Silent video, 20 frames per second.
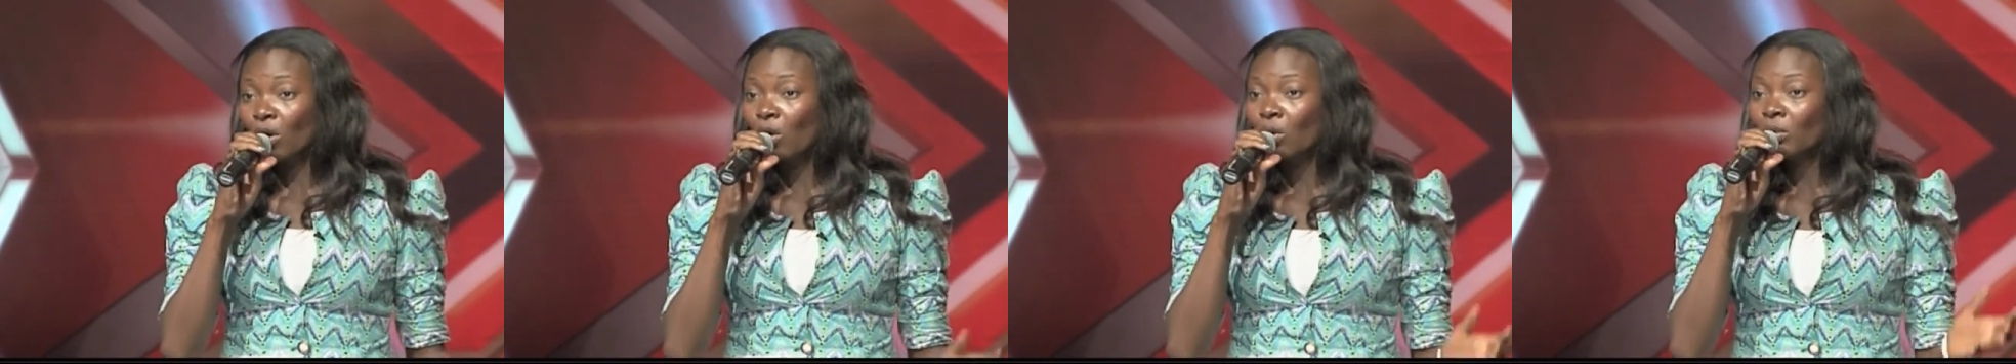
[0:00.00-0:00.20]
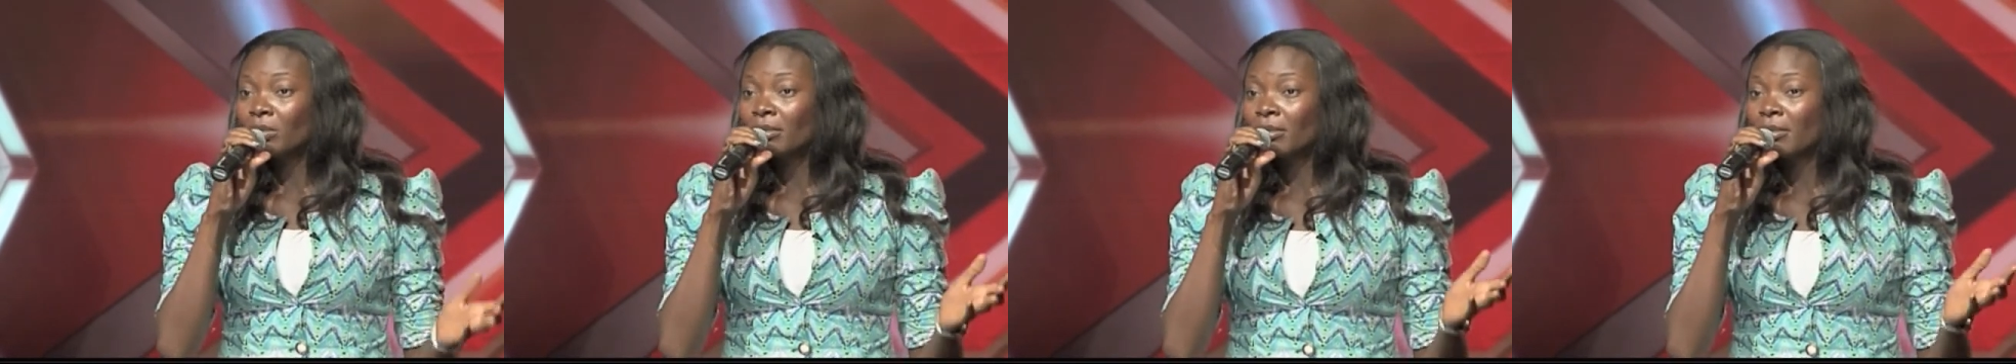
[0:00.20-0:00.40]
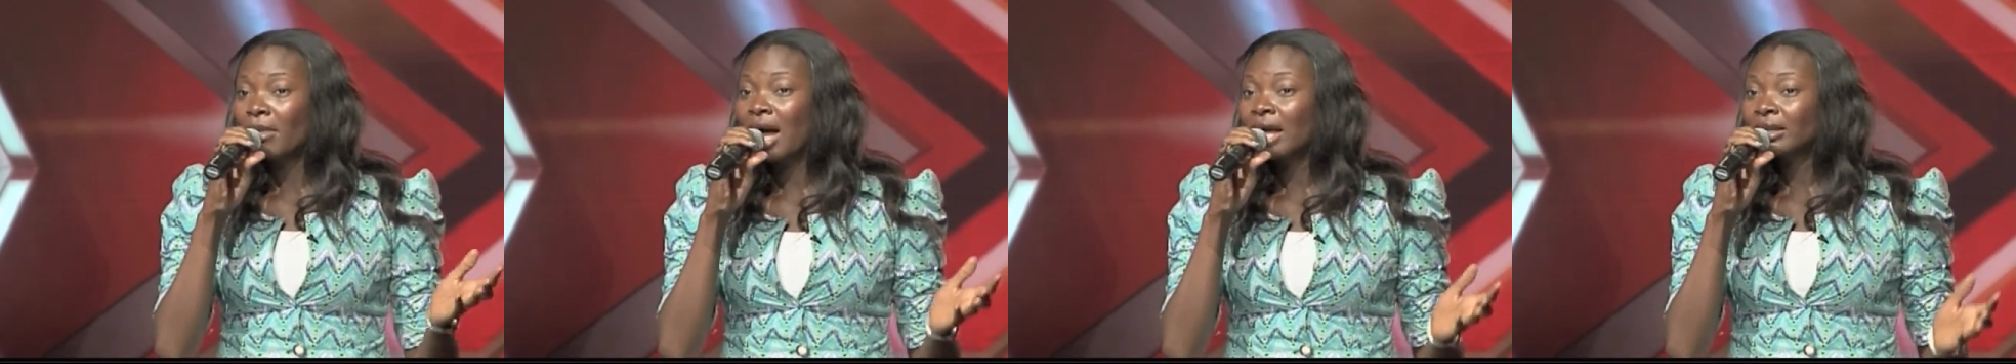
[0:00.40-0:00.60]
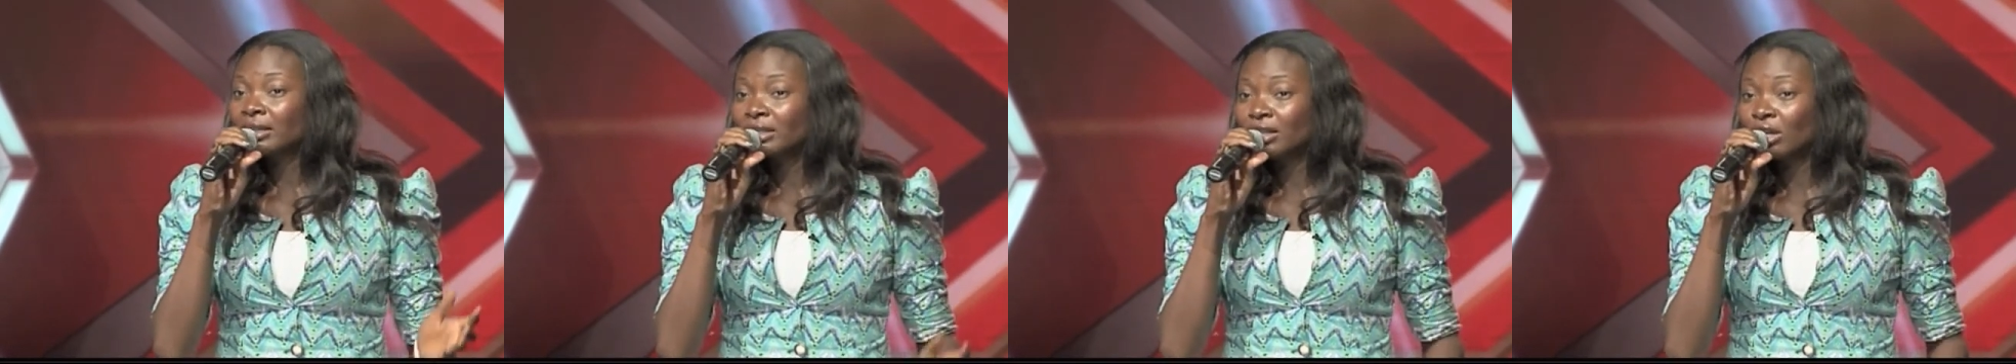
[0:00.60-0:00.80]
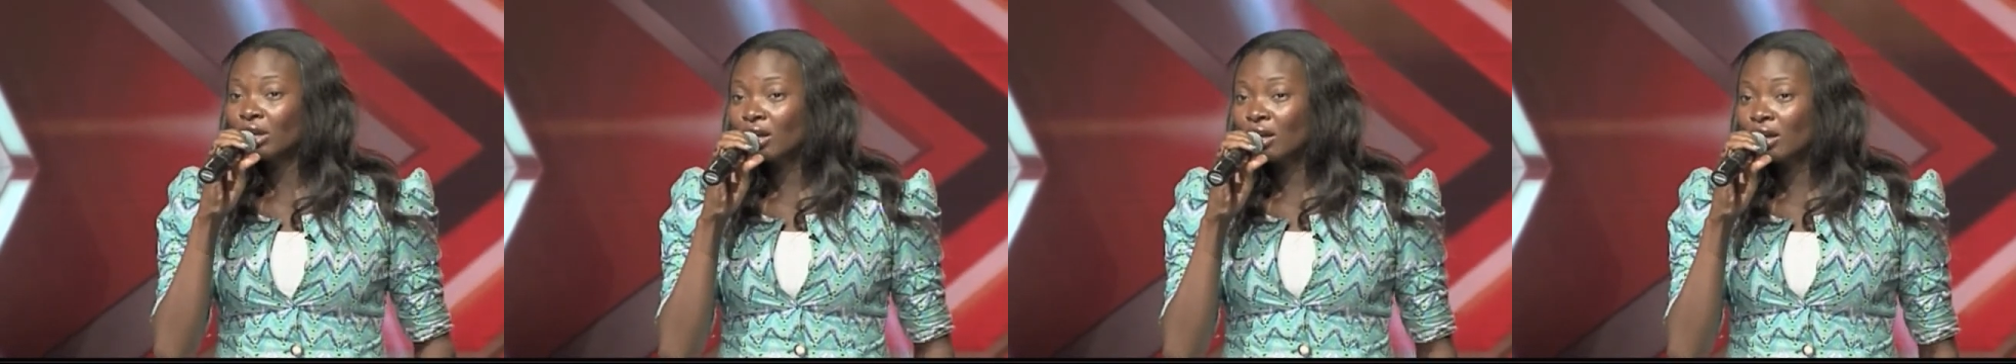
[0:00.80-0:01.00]
all my
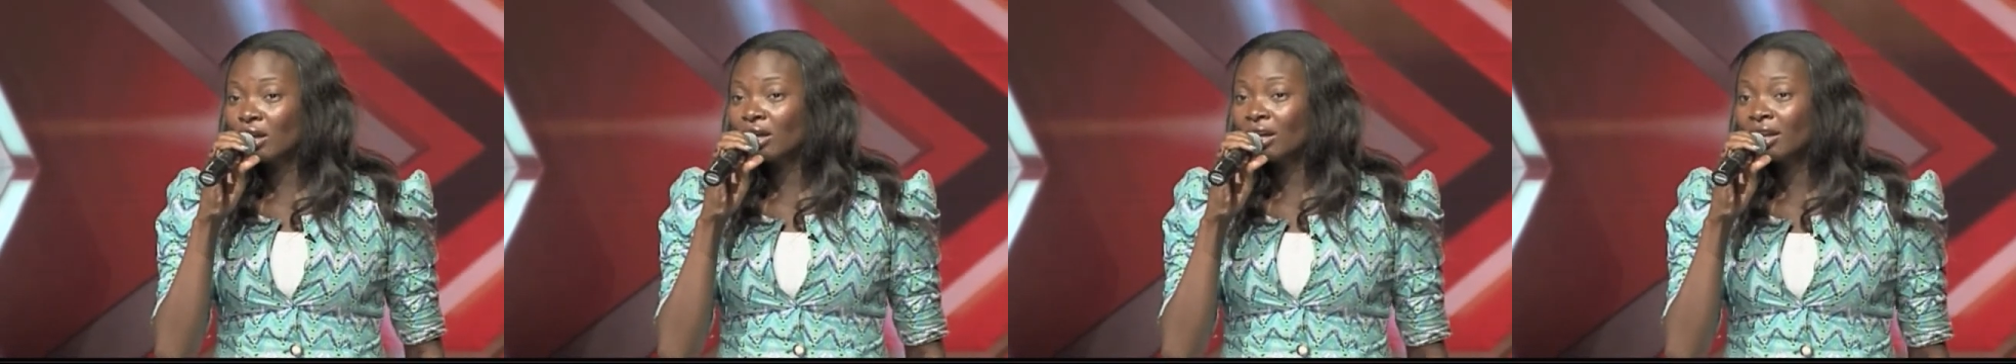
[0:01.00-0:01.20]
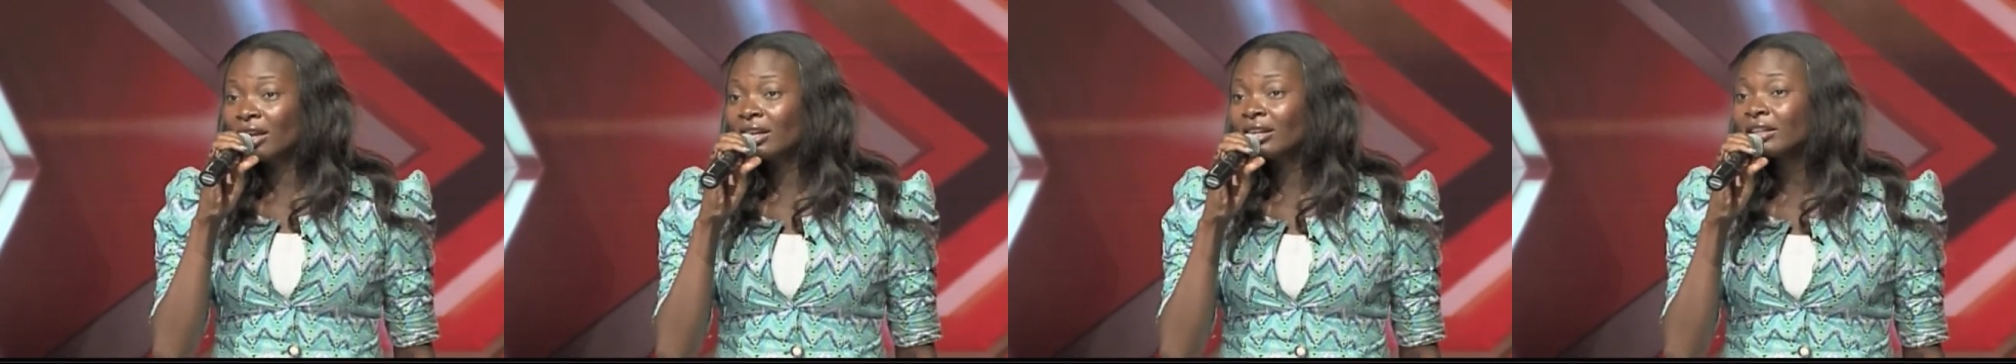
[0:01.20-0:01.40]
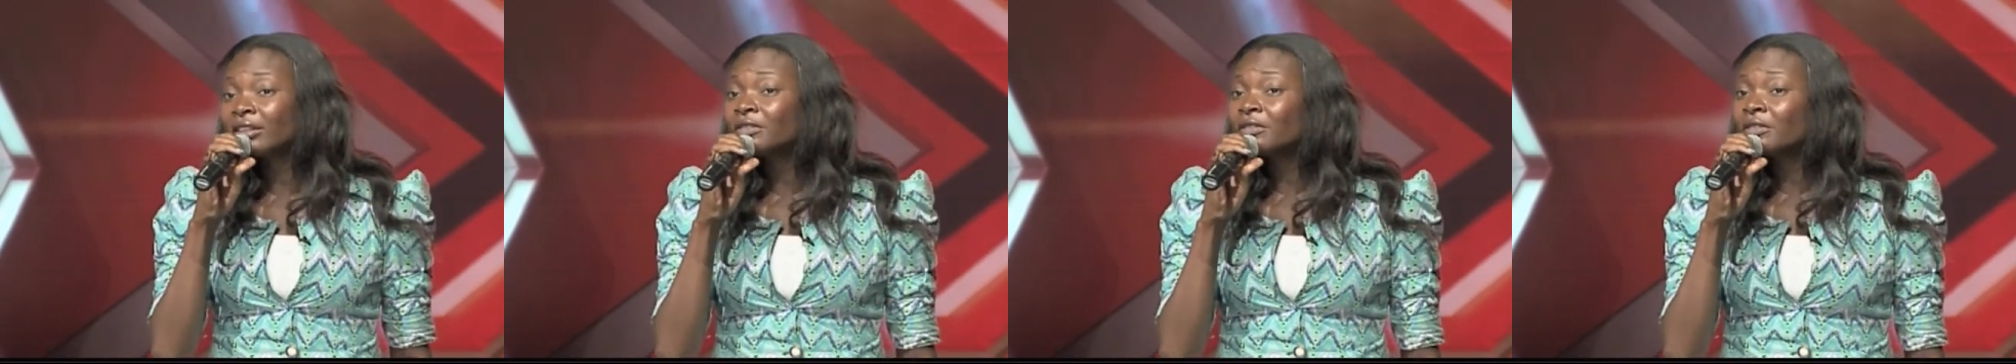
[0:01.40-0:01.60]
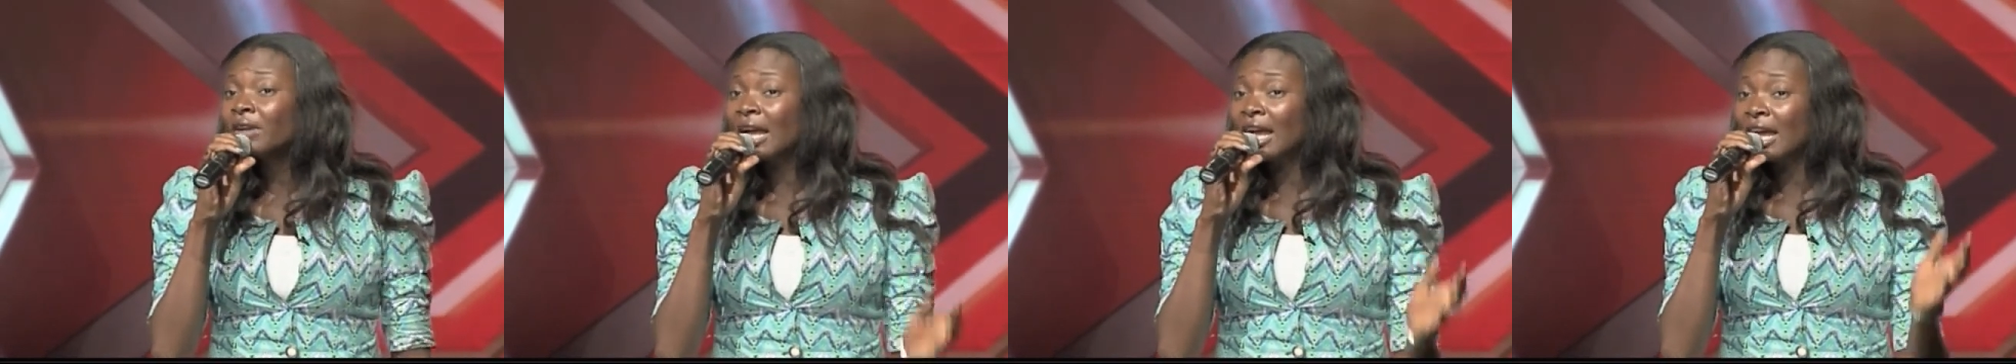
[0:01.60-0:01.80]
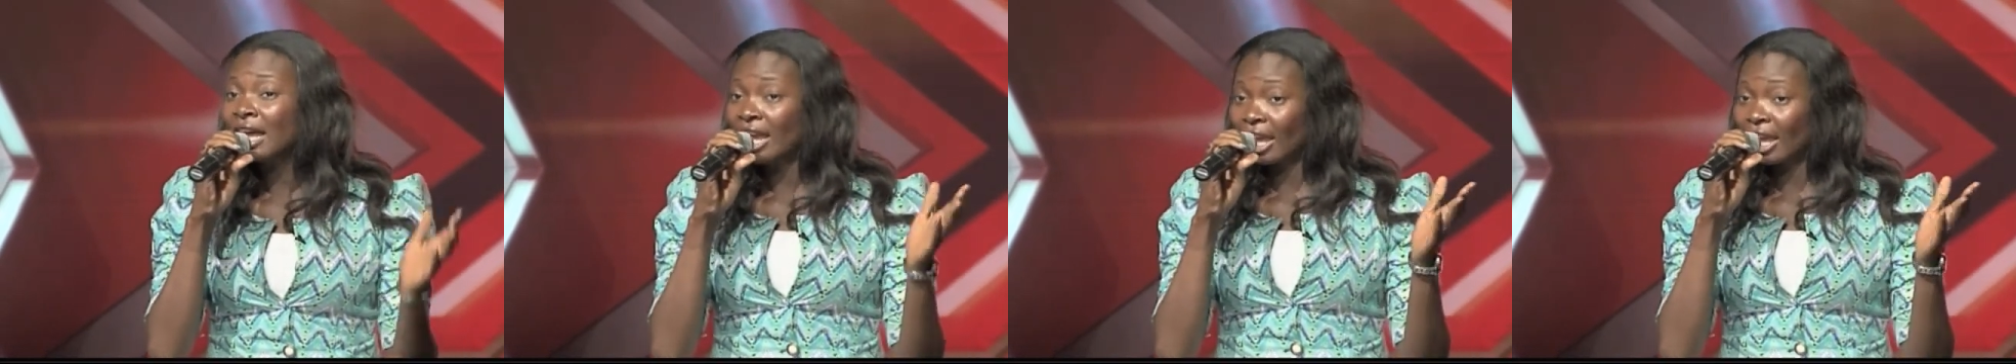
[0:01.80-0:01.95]
love